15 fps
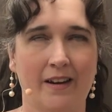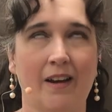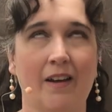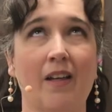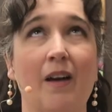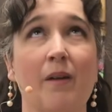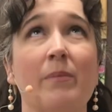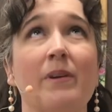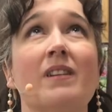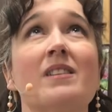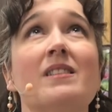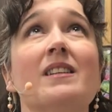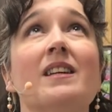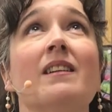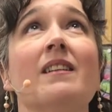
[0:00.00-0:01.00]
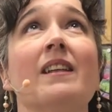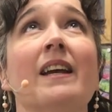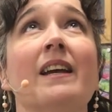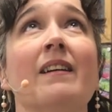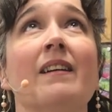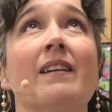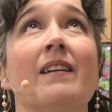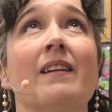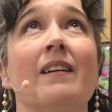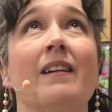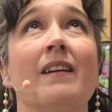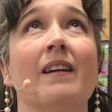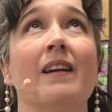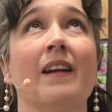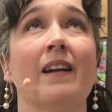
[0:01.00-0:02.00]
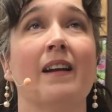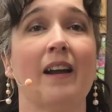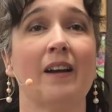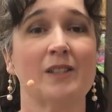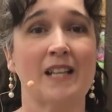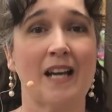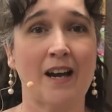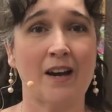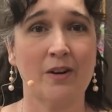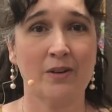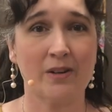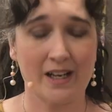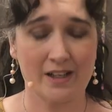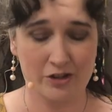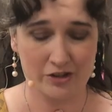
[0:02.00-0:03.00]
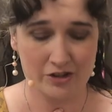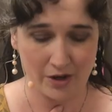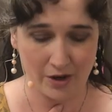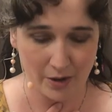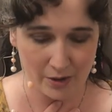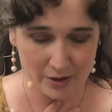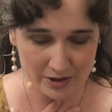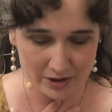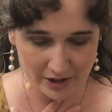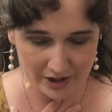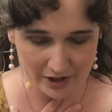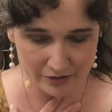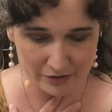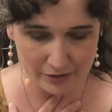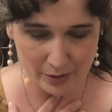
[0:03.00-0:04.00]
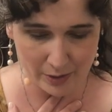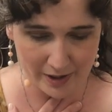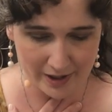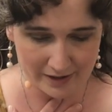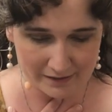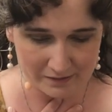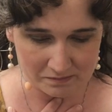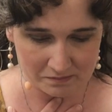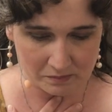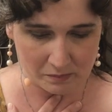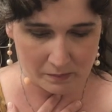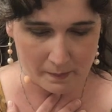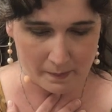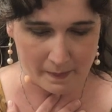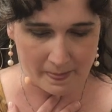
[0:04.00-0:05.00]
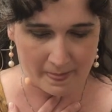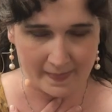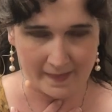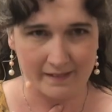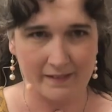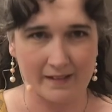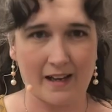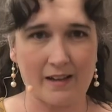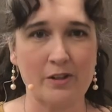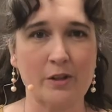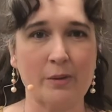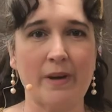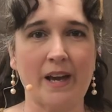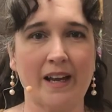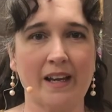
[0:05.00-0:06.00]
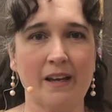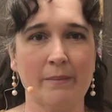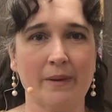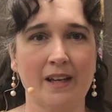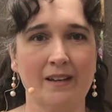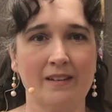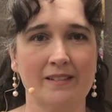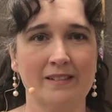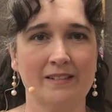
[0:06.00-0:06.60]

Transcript: Now up at the ceiling. Now down at your toes, look at the floor. Now look back at me.